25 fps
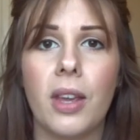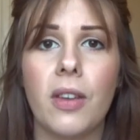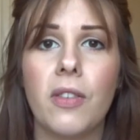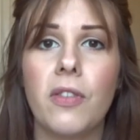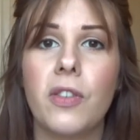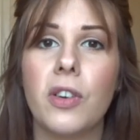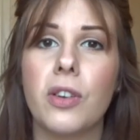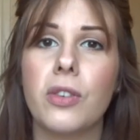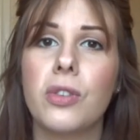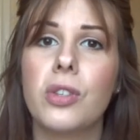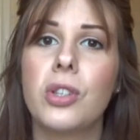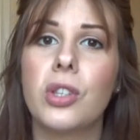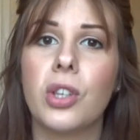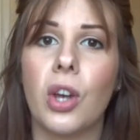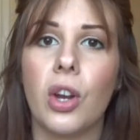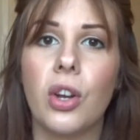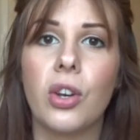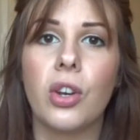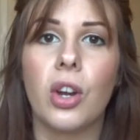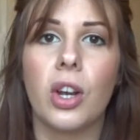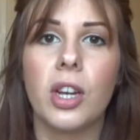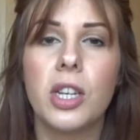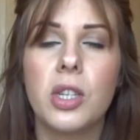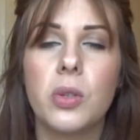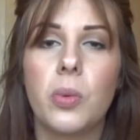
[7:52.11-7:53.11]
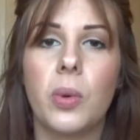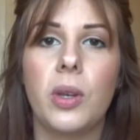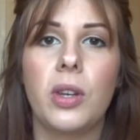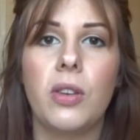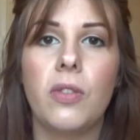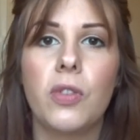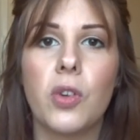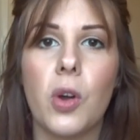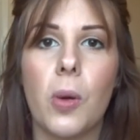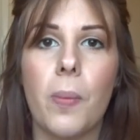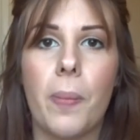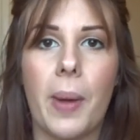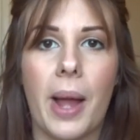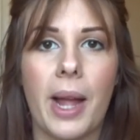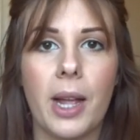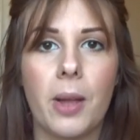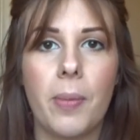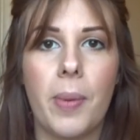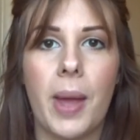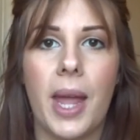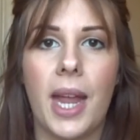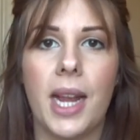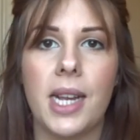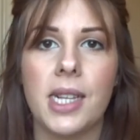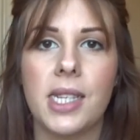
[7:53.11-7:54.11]
It feels so nice when you've got
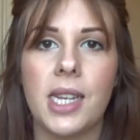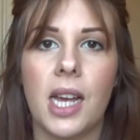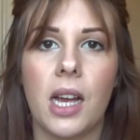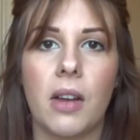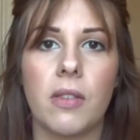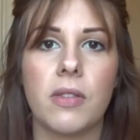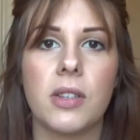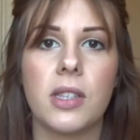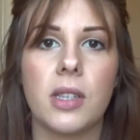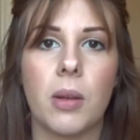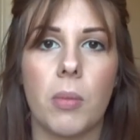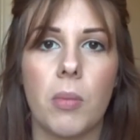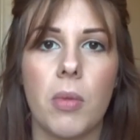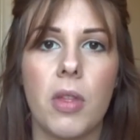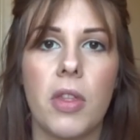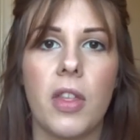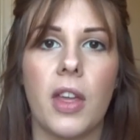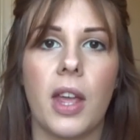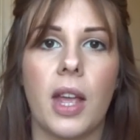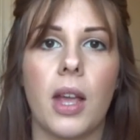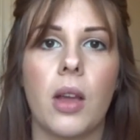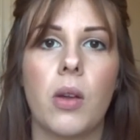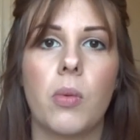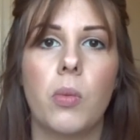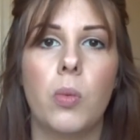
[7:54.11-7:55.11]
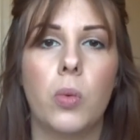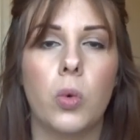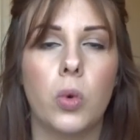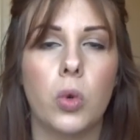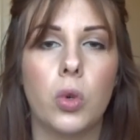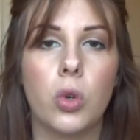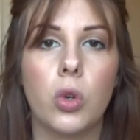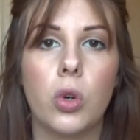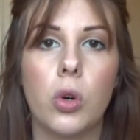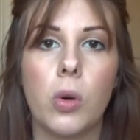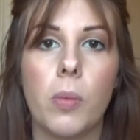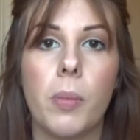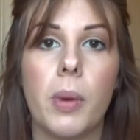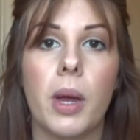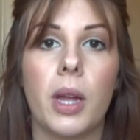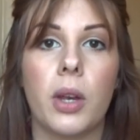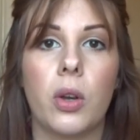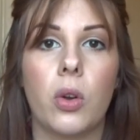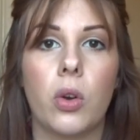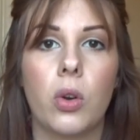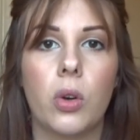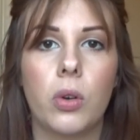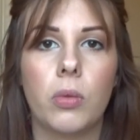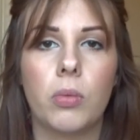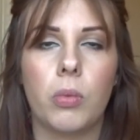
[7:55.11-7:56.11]
back pain to have something warm
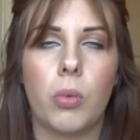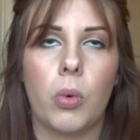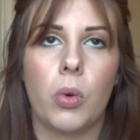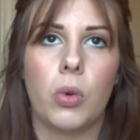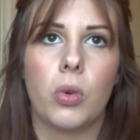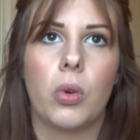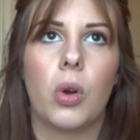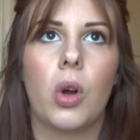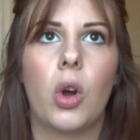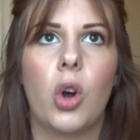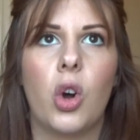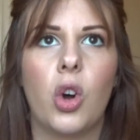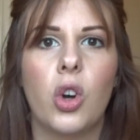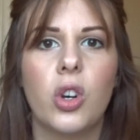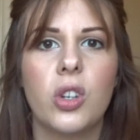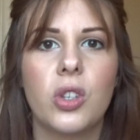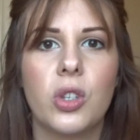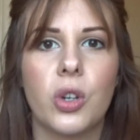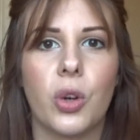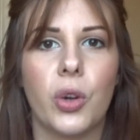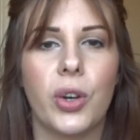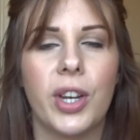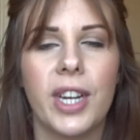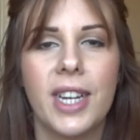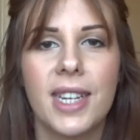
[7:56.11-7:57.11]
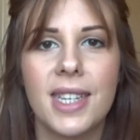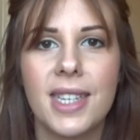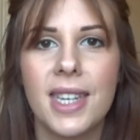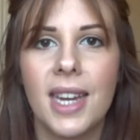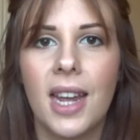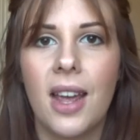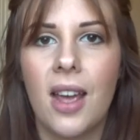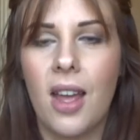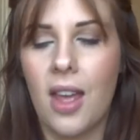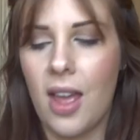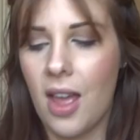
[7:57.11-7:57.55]
and or hot on it.